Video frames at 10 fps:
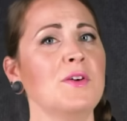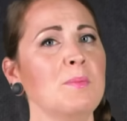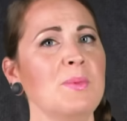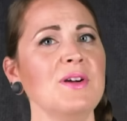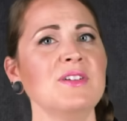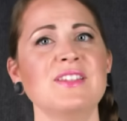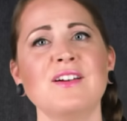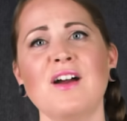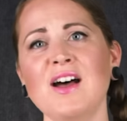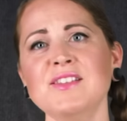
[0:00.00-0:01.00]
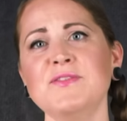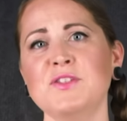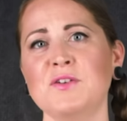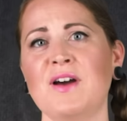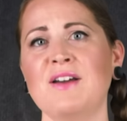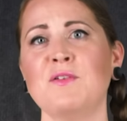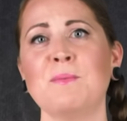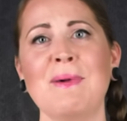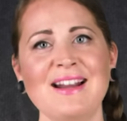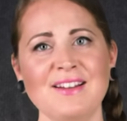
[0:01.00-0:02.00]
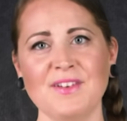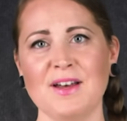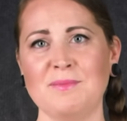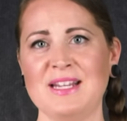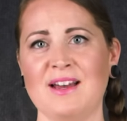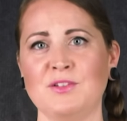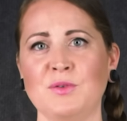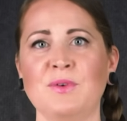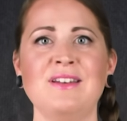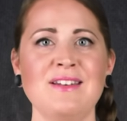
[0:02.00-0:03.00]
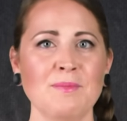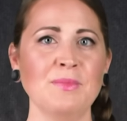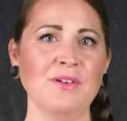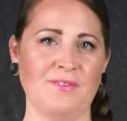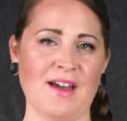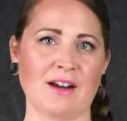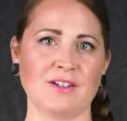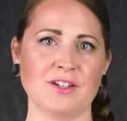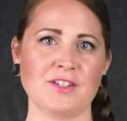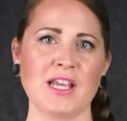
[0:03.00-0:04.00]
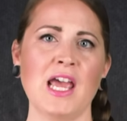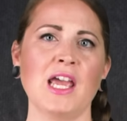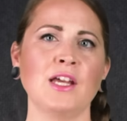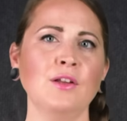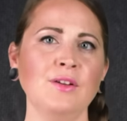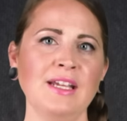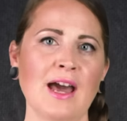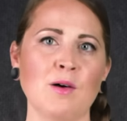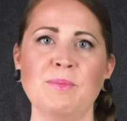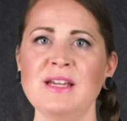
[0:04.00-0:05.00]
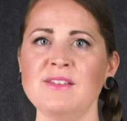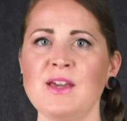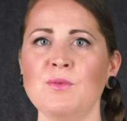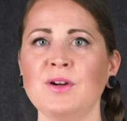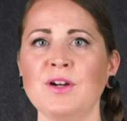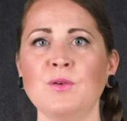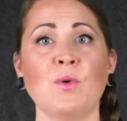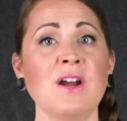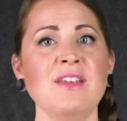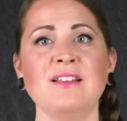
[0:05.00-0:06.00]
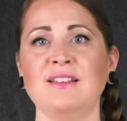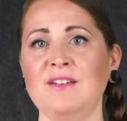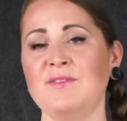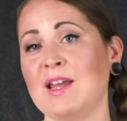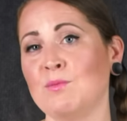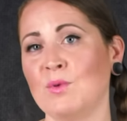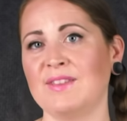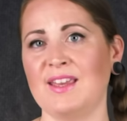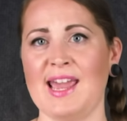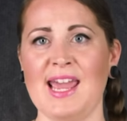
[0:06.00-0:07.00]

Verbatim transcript: For birds, their odds of survival might have come down to a number of factors, including how big they were, where they lived, and what they